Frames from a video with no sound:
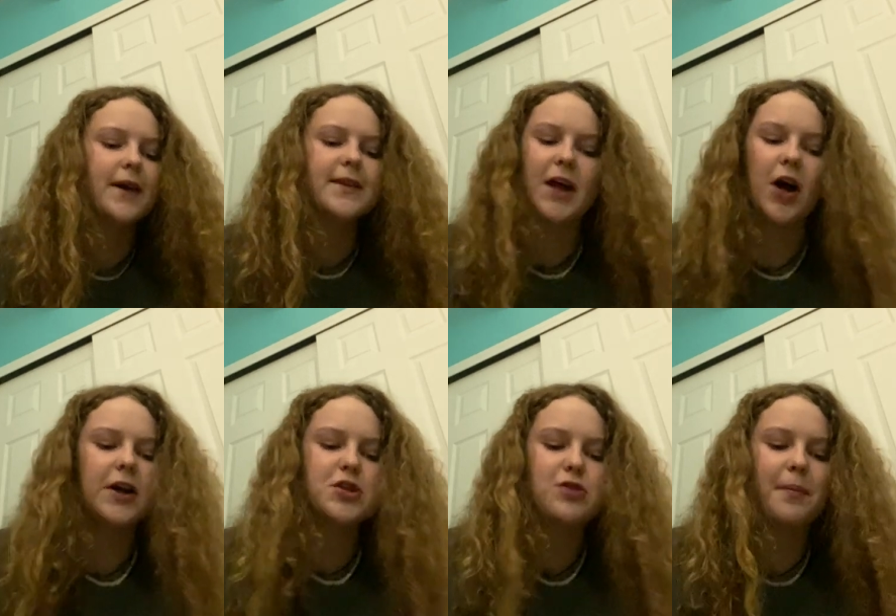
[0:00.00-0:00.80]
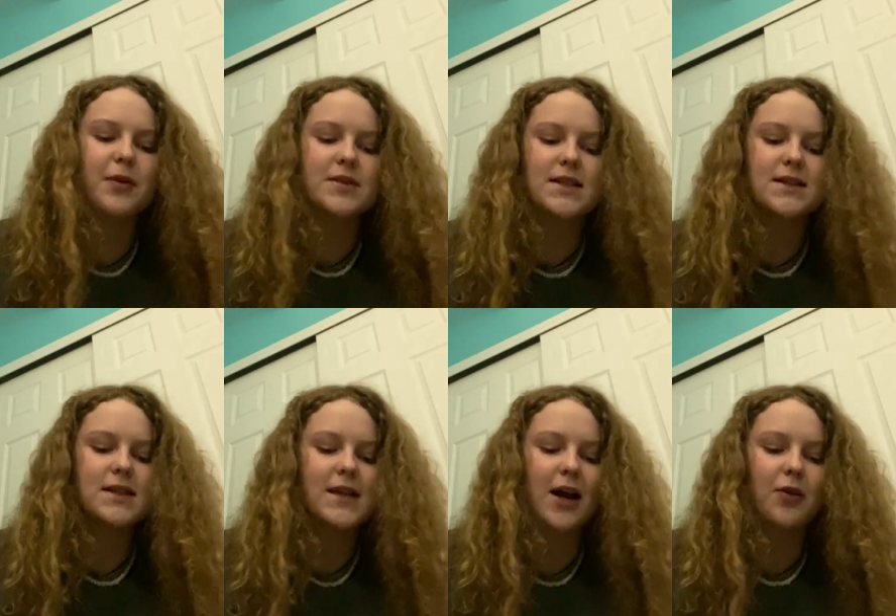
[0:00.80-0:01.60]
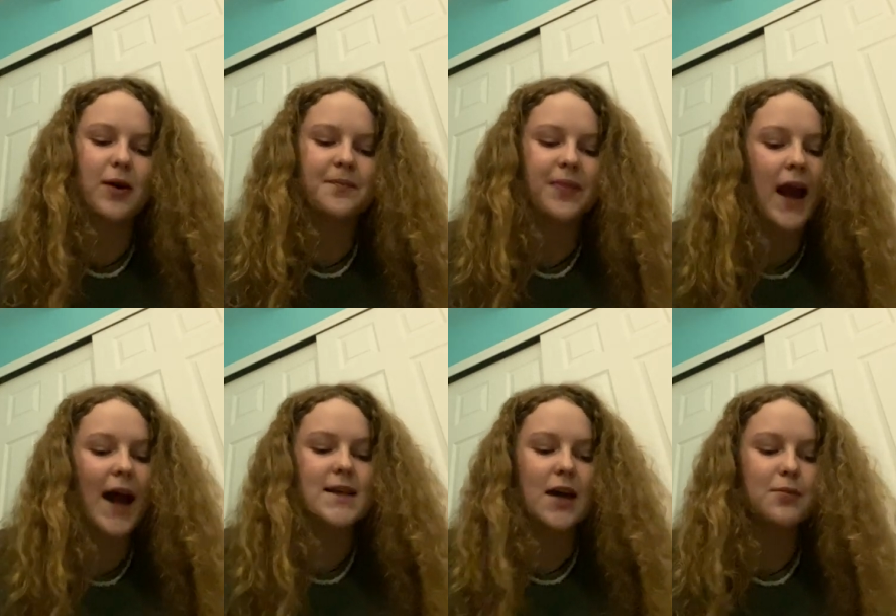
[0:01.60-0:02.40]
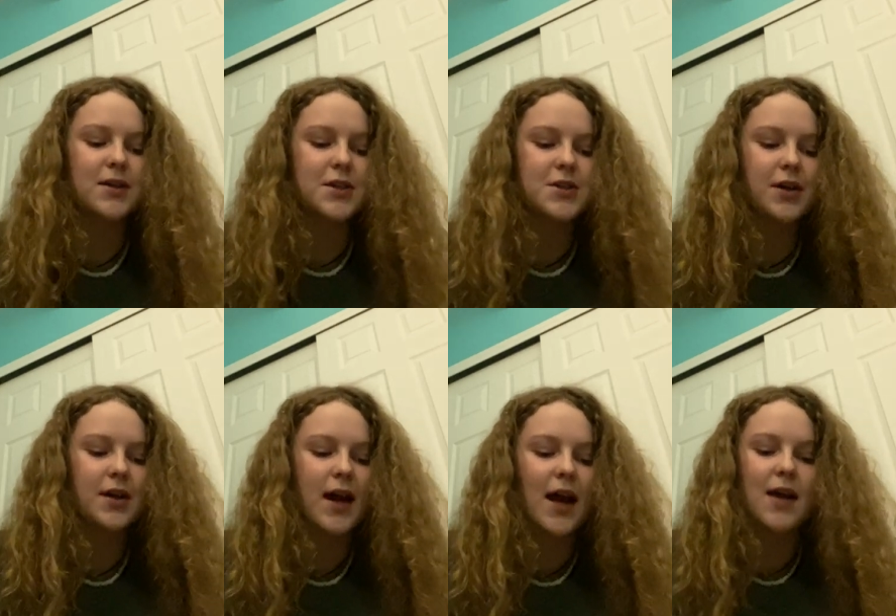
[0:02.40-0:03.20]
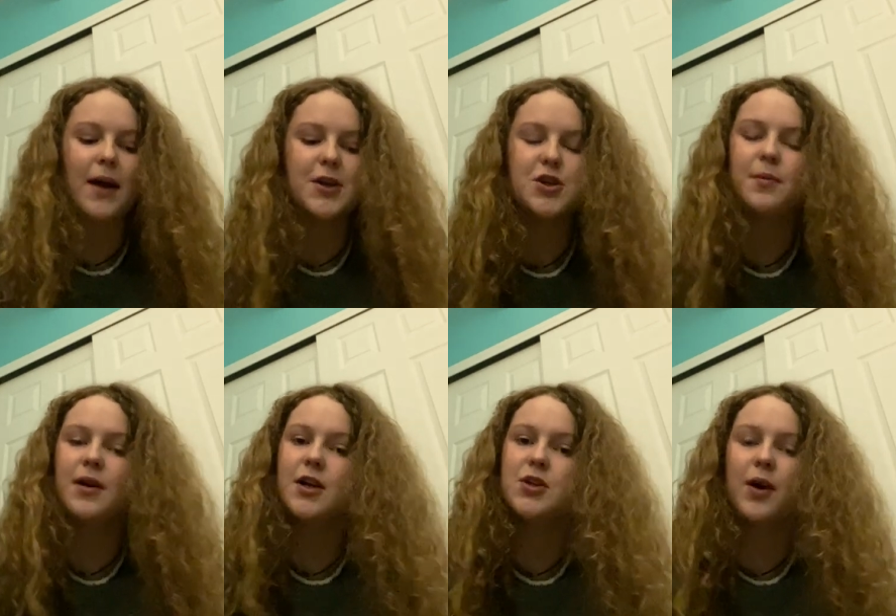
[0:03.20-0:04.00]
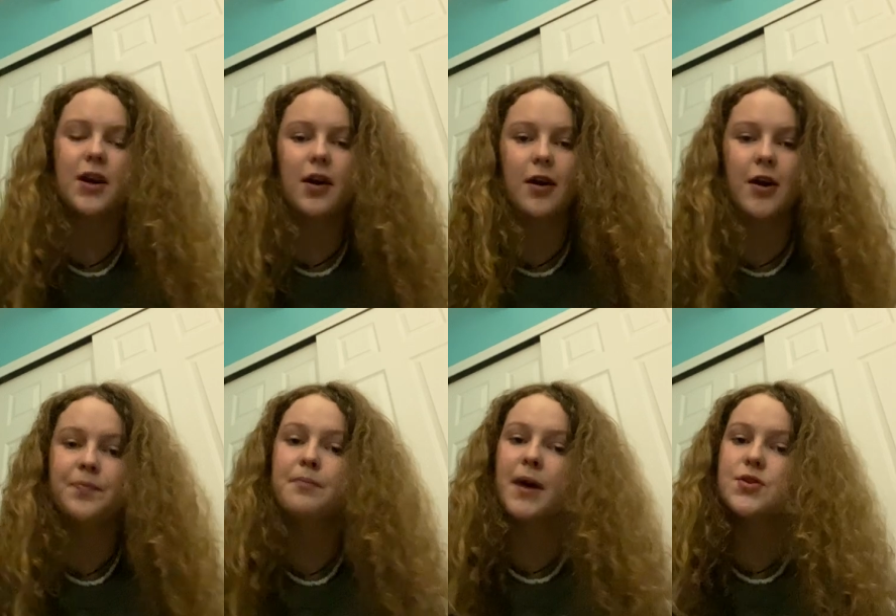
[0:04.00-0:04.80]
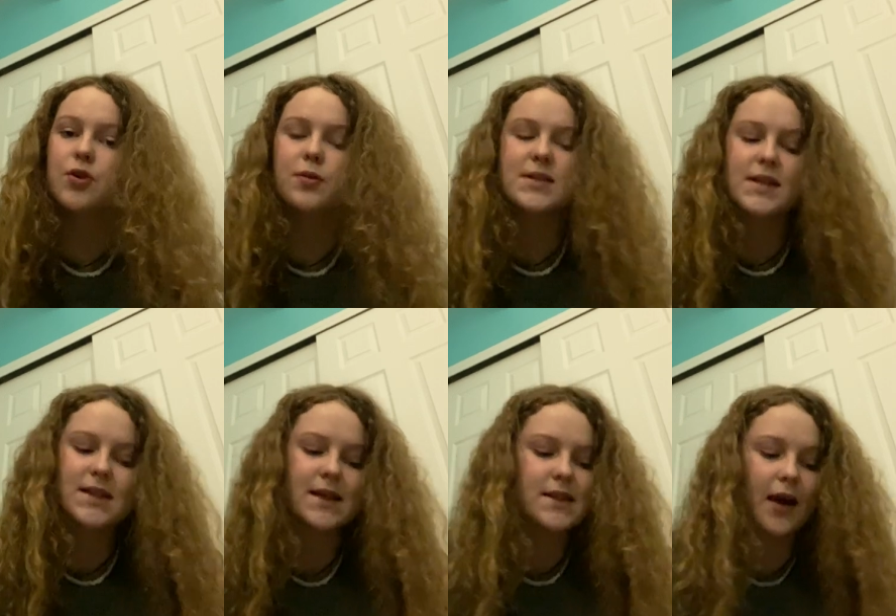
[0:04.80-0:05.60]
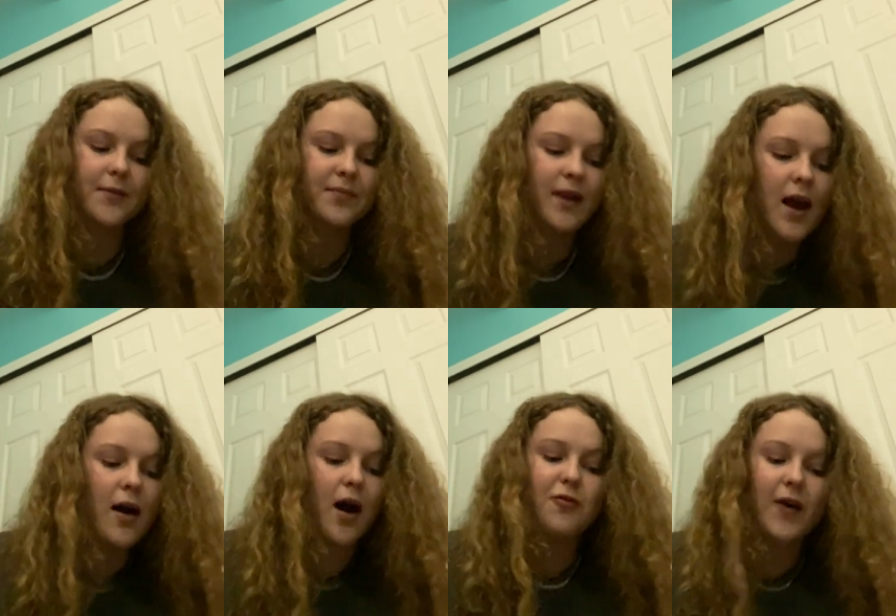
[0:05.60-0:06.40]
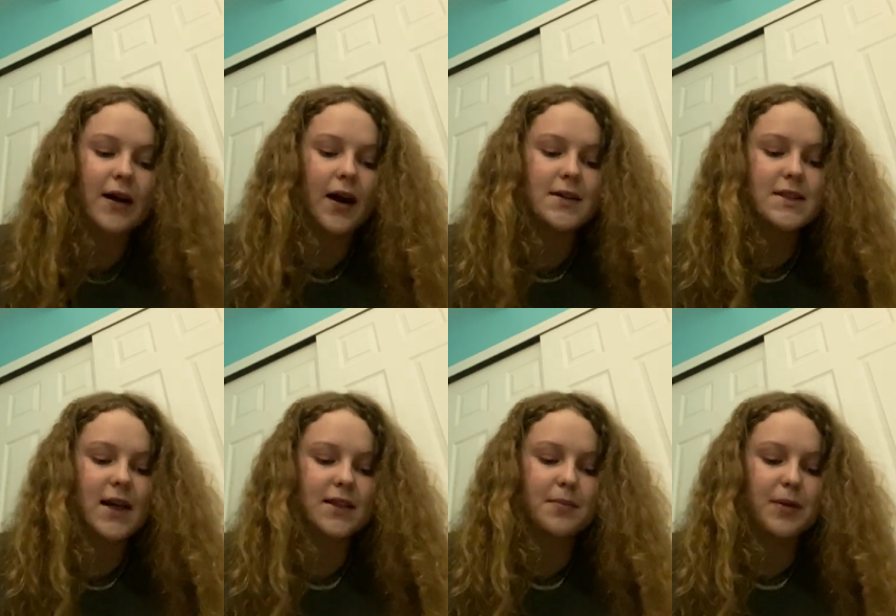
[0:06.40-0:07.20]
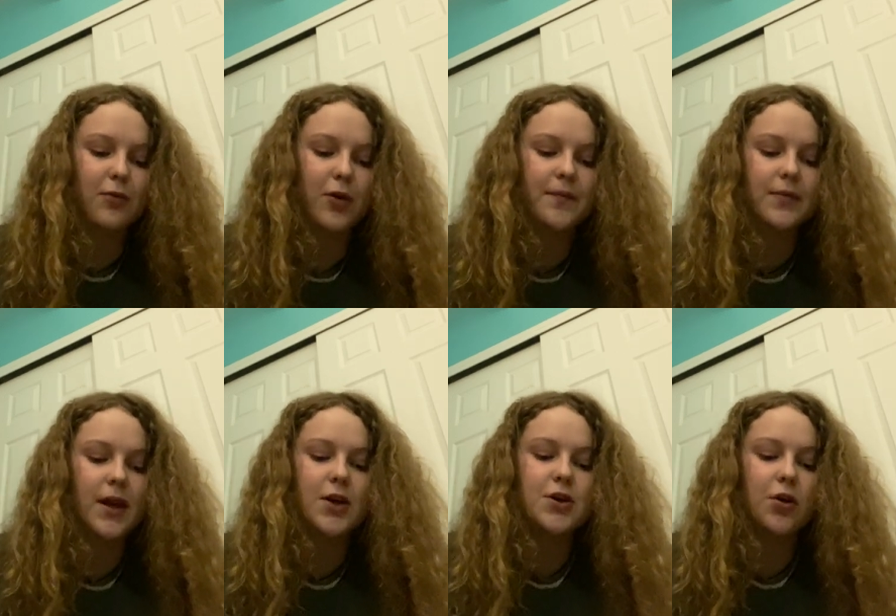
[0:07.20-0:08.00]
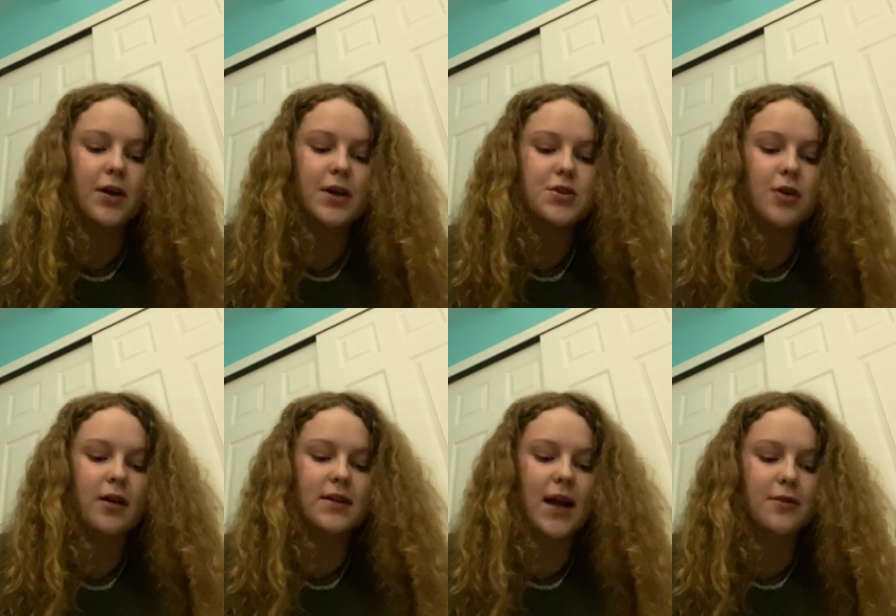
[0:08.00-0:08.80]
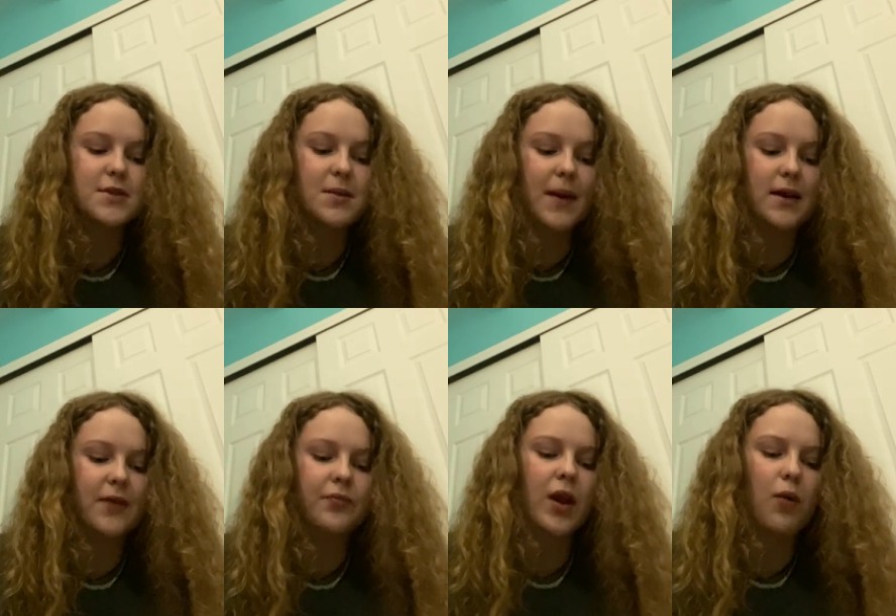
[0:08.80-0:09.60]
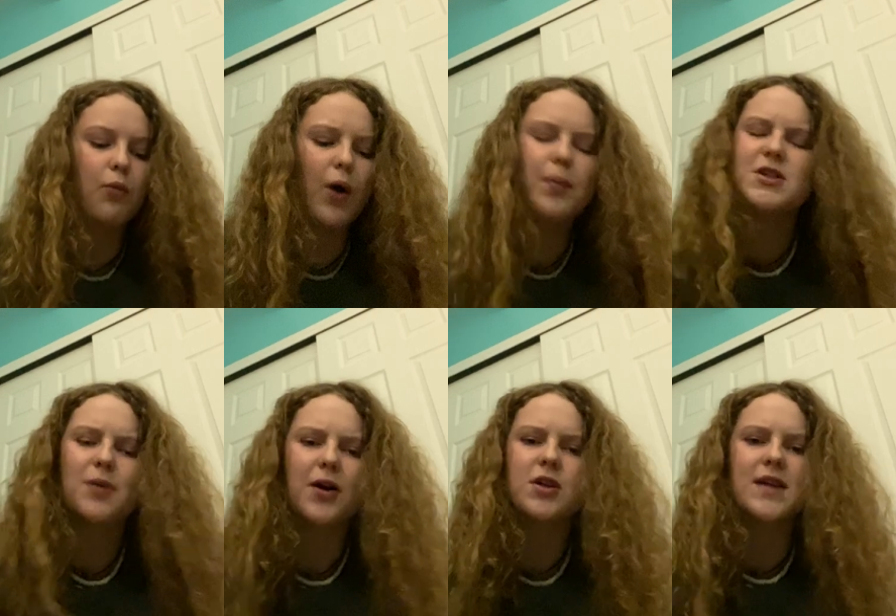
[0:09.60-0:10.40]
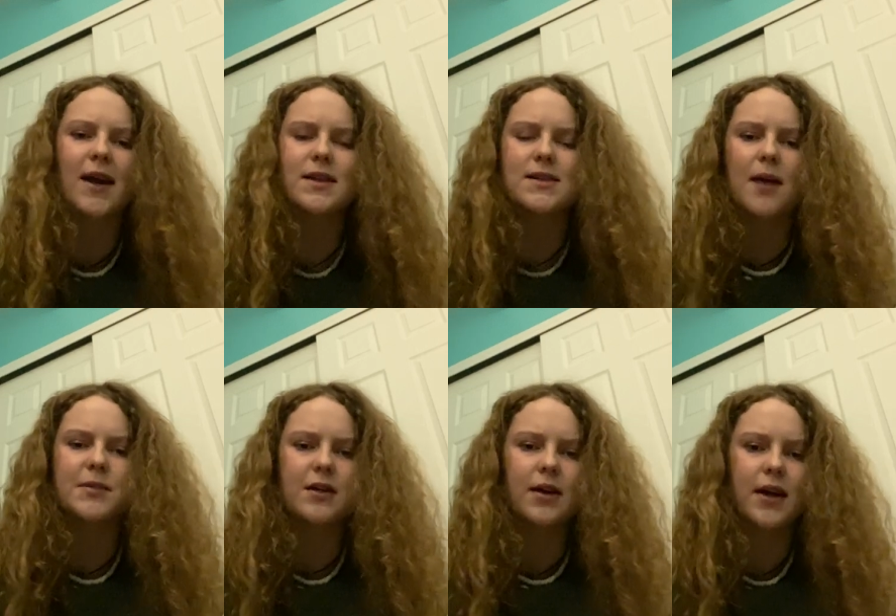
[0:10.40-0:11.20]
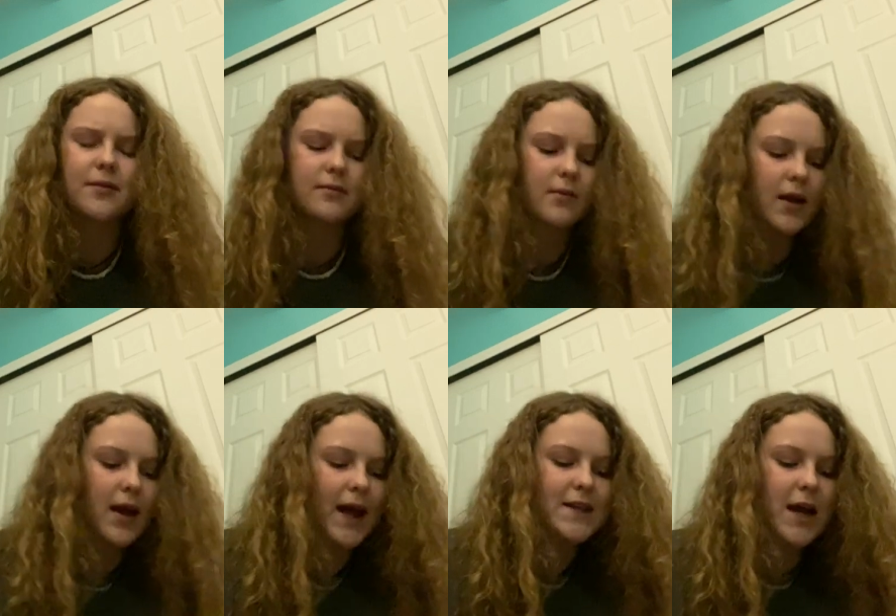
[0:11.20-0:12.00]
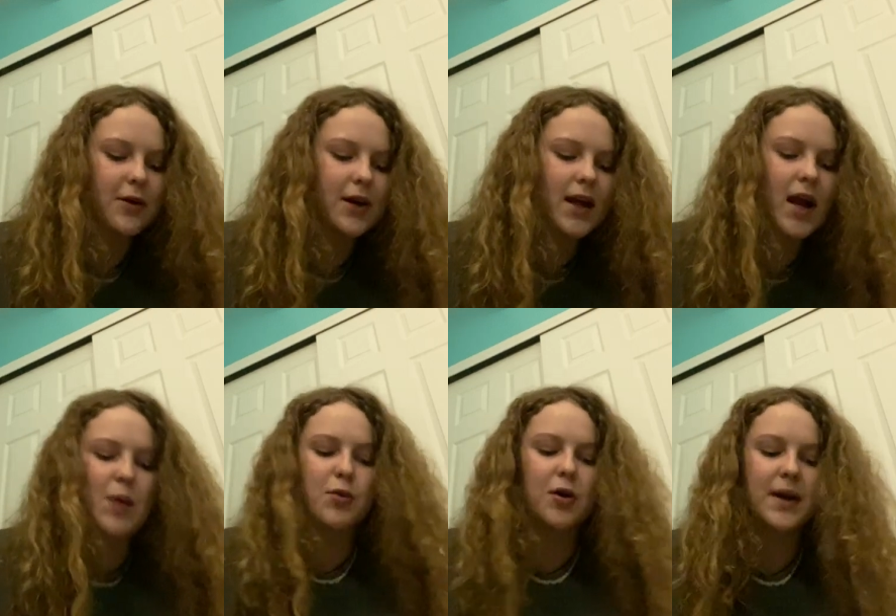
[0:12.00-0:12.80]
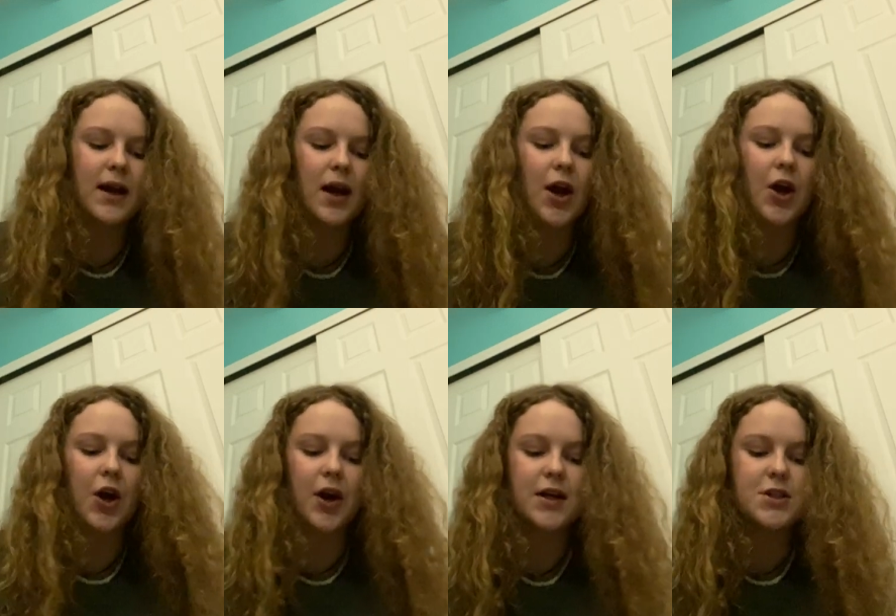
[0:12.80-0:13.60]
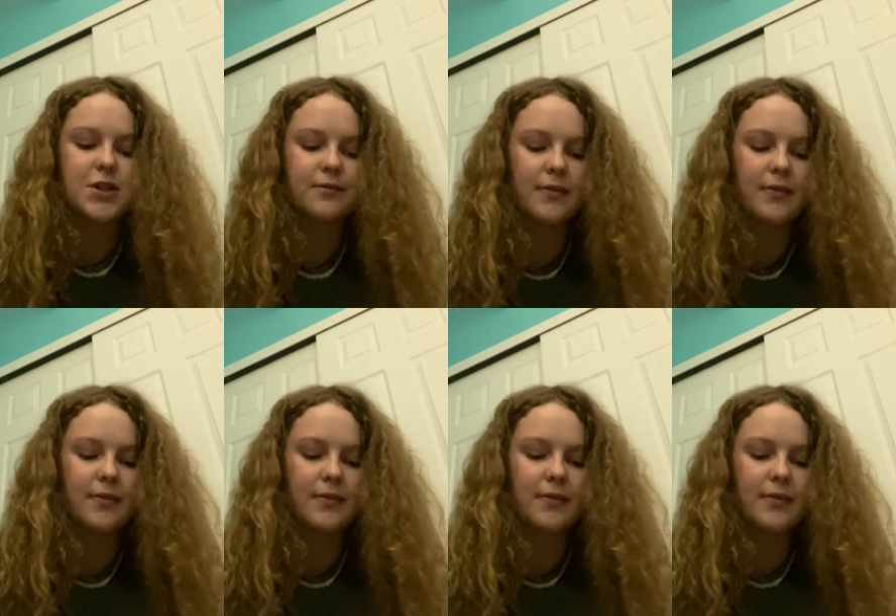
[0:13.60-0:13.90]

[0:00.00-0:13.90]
The young intrepid resist this heroine as I'd registered, and my Schubert adoring daughter, my school resisting son, a fire undetected before. Doric strong nouns demanding, what would you undertake to stop tyranny? integrity, probity, courage.